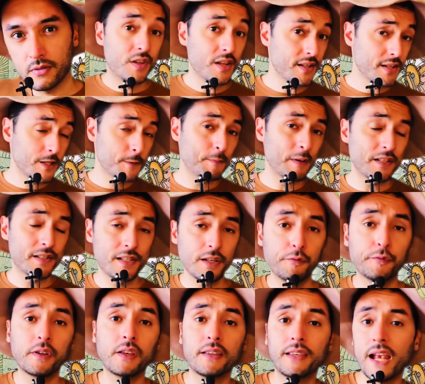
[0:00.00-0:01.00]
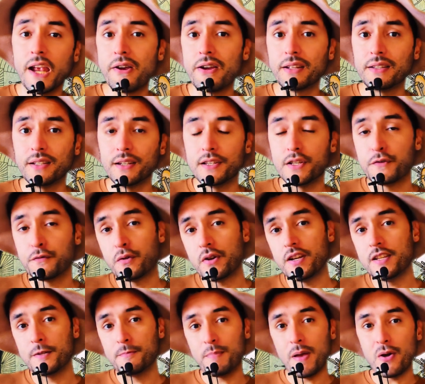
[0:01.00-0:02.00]
This specific character is for a
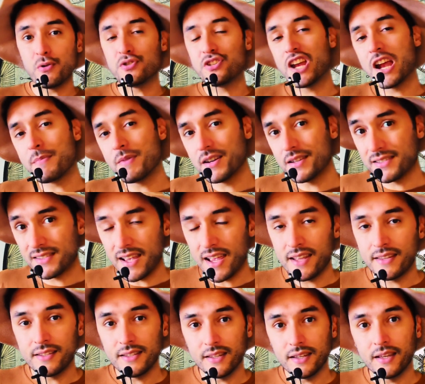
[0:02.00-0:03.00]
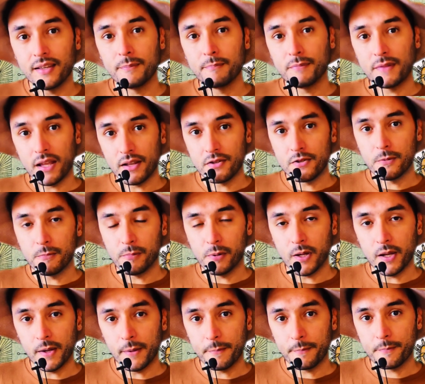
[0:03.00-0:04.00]
Spelljammer setting I intend to
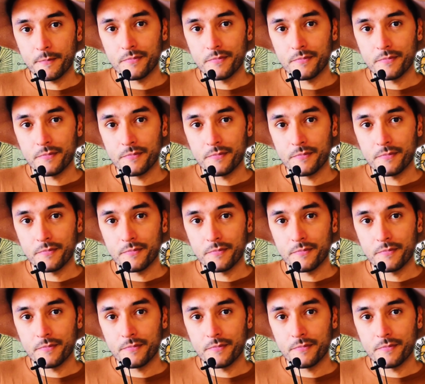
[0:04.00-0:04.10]
play.